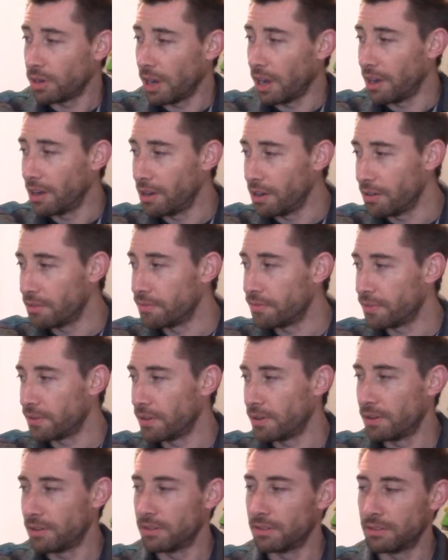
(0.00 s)
of
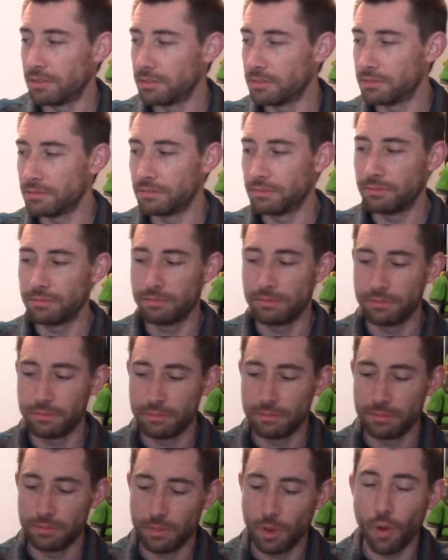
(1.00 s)

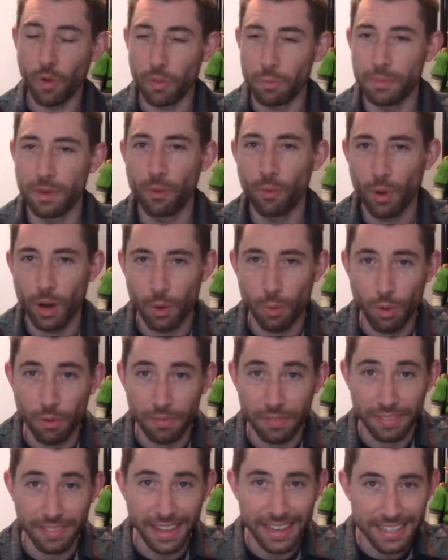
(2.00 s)
Ultimate
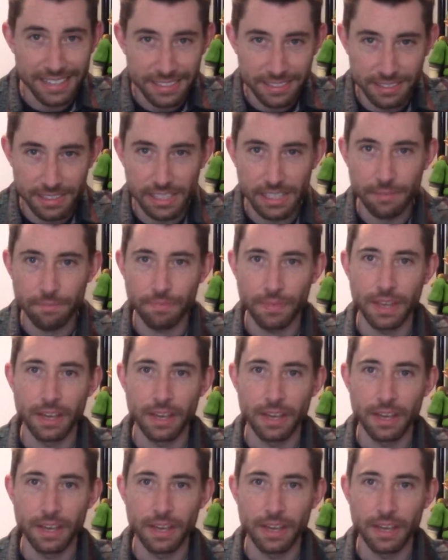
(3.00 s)
Werewolf Legacy.